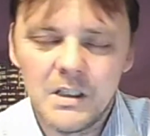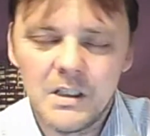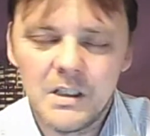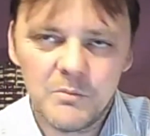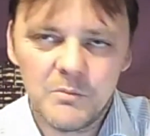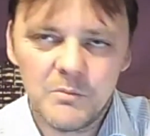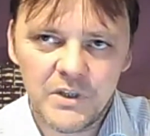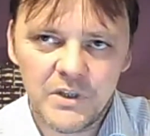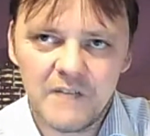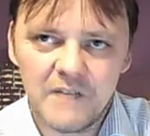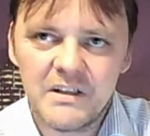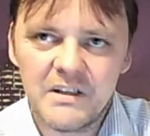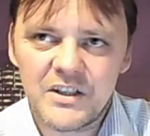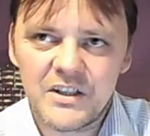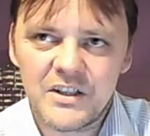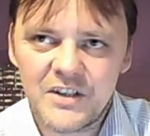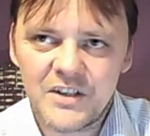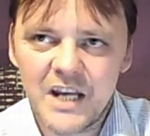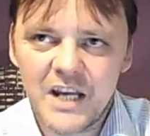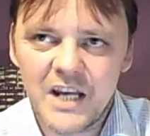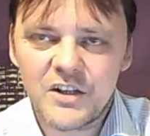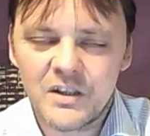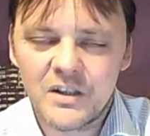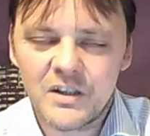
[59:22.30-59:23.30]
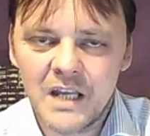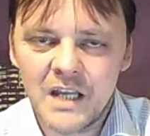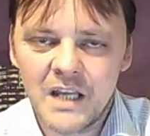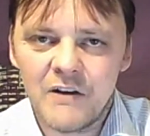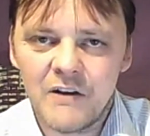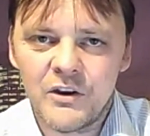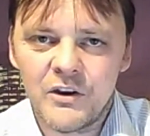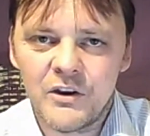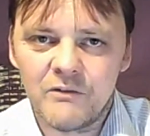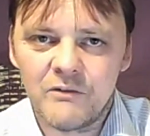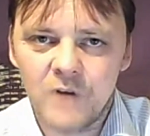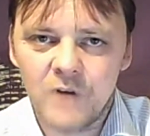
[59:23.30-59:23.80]
But there is a section there
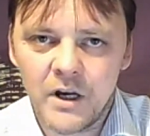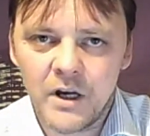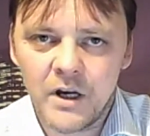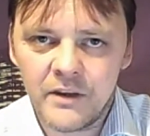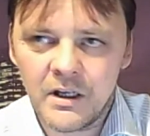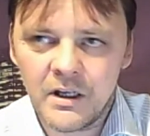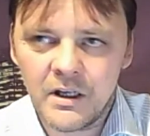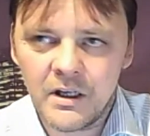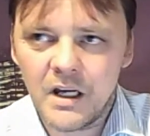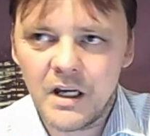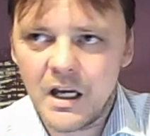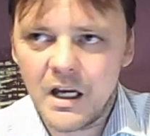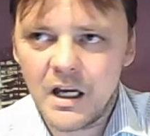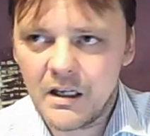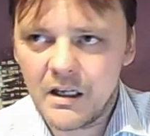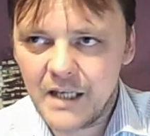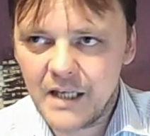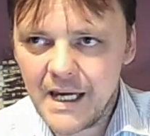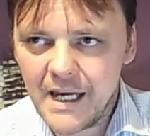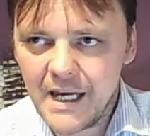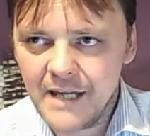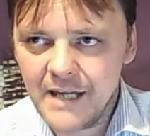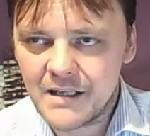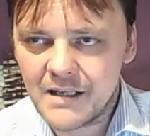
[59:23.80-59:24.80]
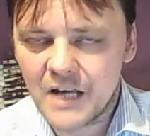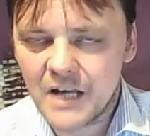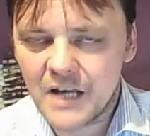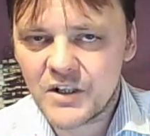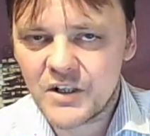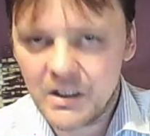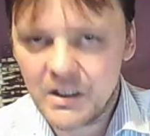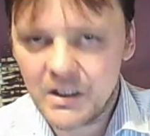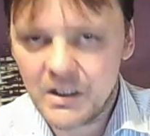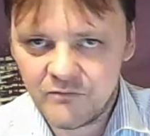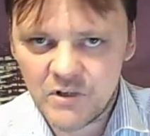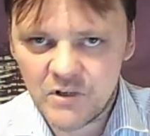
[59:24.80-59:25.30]
on the right that is
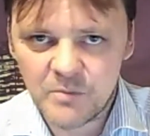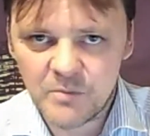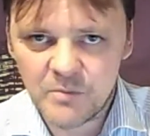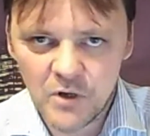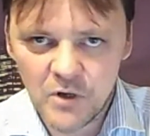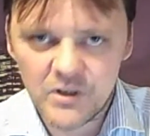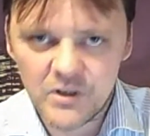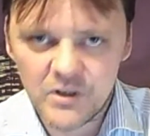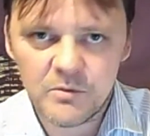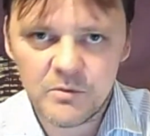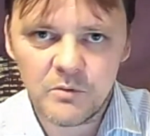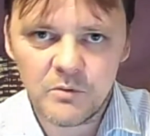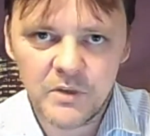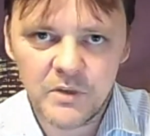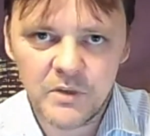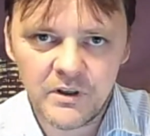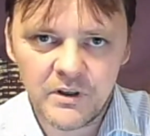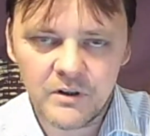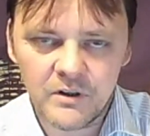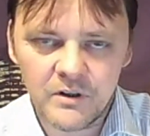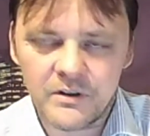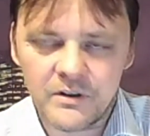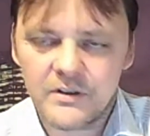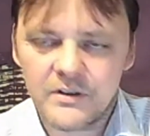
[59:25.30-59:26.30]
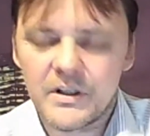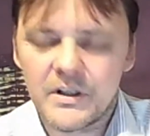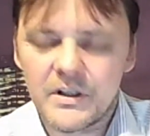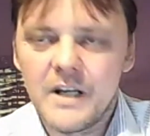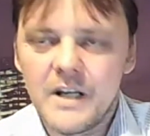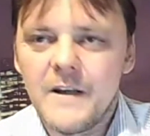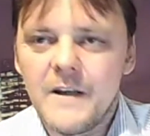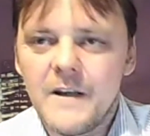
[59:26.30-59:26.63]
actually responsible with guns.